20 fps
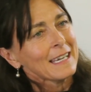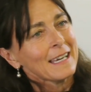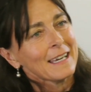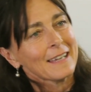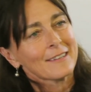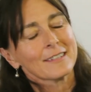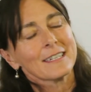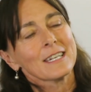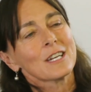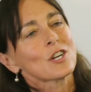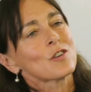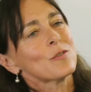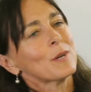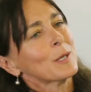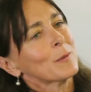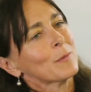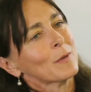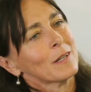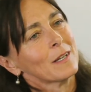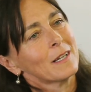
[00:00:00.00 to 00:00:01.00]
It's an
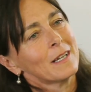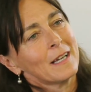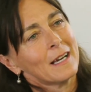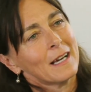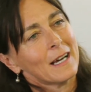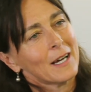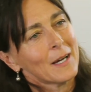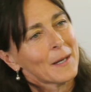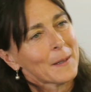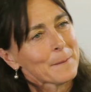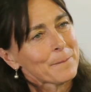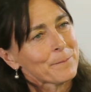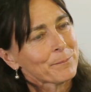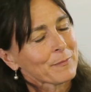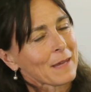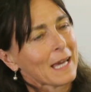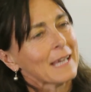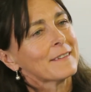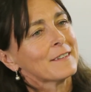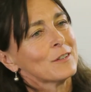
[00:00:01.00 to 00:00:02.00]
incredible
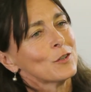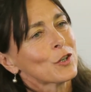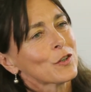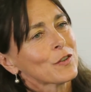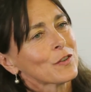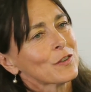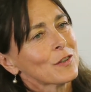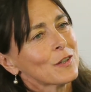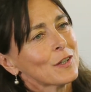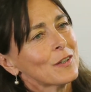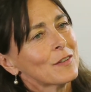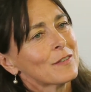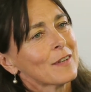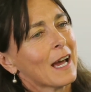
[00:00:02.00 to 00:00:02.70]
antioxidant,